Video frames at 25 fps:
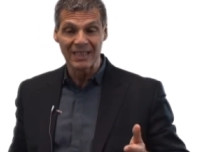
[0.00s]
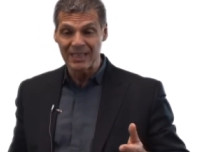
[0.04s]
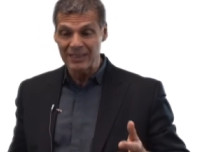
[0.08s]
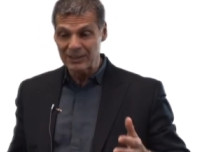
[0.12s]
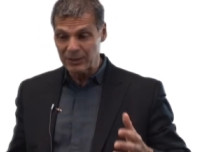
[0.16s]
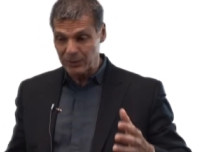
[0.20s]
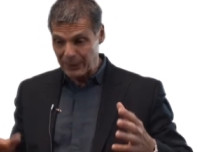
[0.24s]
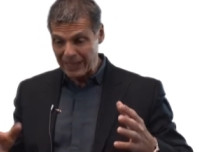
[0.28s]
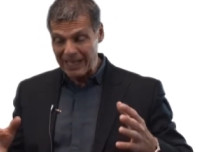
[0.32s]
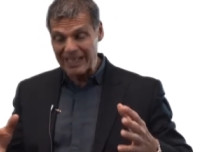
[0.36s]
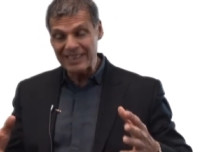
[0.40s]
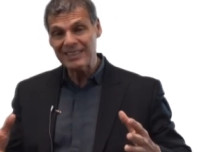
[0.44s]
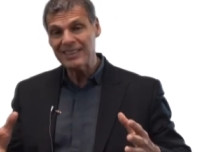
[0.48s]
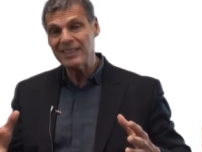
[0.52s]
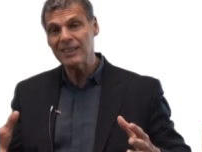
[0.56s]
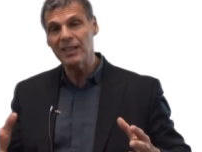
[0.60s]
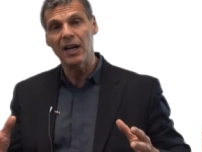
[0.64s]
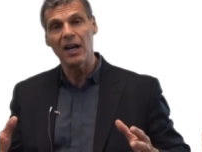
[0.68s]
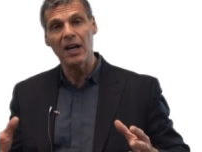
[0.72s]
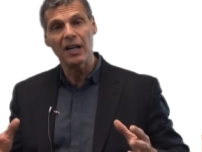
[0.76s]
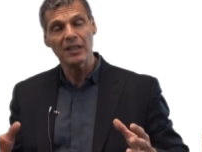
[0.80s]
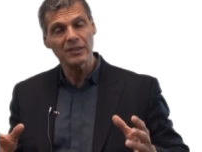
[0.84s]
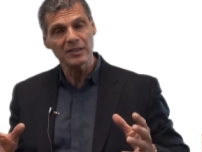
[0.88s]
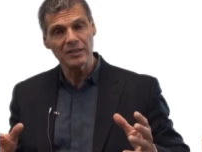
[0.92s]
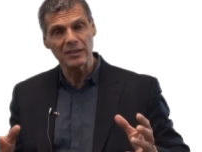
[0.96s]
So
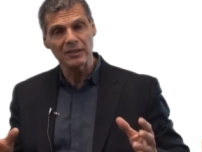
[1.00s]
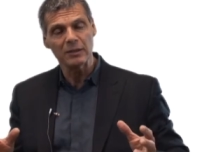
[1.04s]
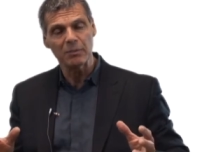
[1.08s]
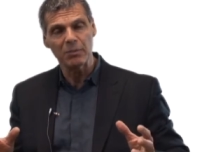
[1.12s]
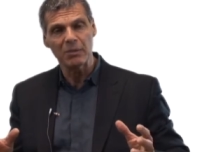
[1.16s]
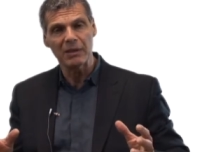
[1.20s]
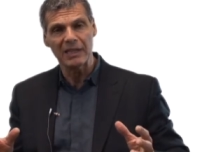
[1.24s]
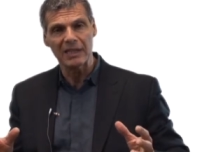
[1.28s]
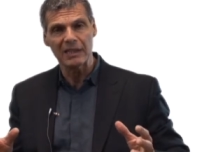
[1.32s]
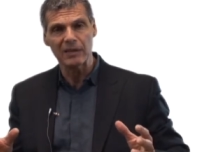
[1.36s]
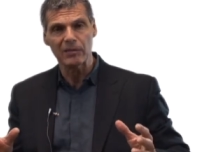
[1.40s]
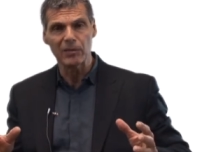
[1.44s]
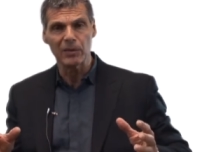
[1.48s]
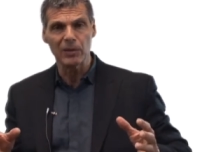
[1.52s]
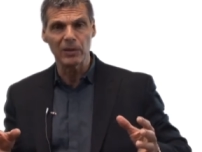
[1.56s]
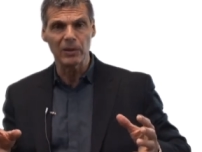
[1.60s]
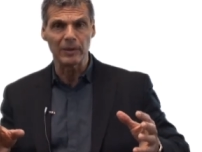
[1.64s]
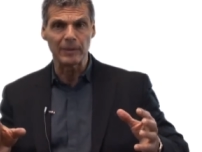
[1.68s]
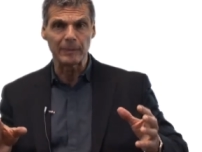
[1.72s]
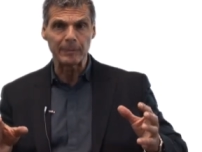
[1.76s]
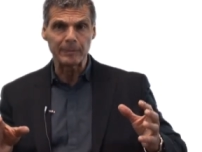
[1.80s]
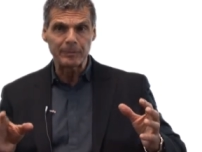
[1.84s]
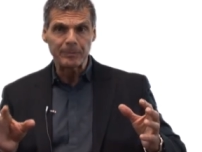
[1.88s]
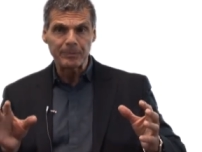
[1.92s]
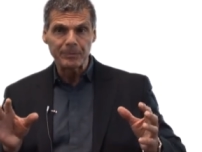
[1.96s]
antioxidants play a
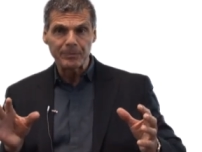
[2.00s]
role.